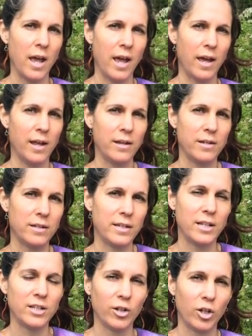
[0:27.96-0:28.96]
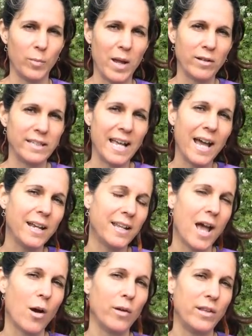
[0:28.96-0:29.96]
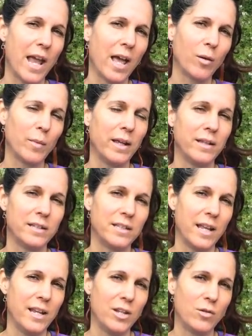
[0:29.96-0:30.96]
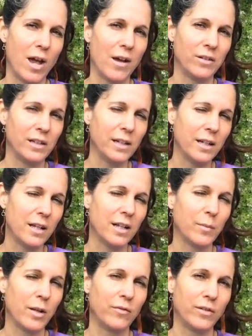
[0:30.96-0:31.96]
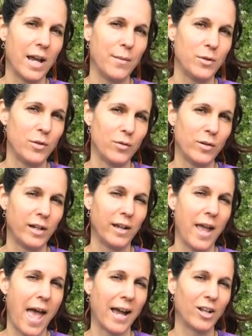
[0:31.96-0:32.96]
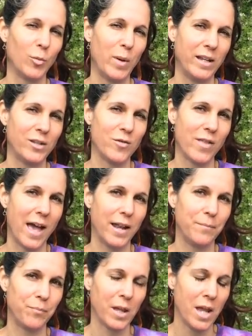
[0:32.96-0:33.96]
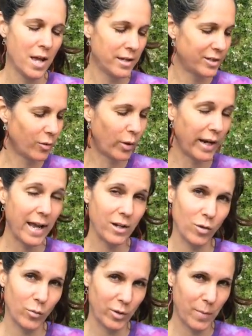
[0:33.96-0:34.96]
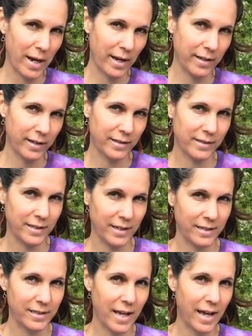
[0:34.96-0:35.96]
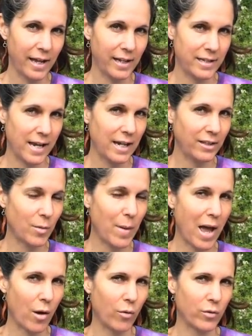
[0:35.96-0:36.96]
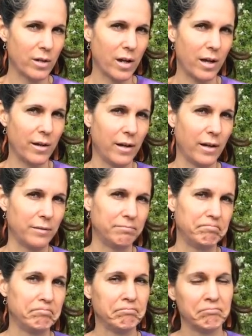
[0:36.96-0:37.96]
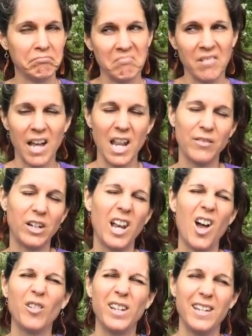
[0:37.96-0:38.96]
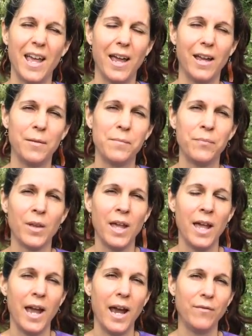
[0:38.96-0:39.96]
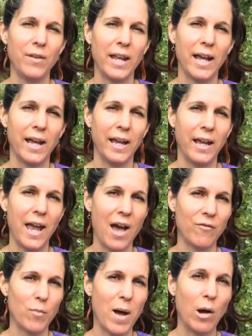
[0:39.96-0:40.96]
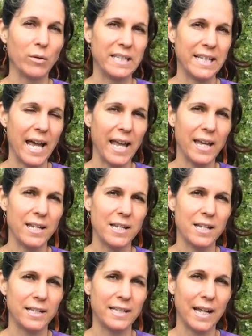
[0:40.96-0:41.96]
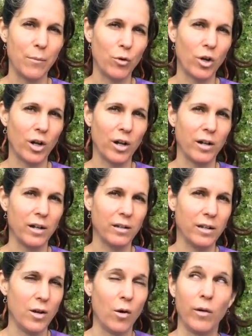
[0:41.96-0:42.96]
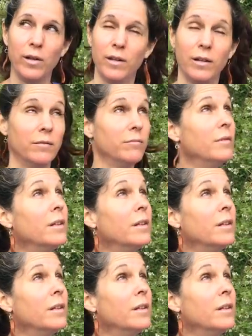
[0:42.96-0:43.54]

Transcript: And since they're going to be outside now in the elements, they need to have a little bit of time to acclimate to that. So what I do with my onions is I take them out on a kind of a cloudy day. And then I have them outside somewhere, you know, in the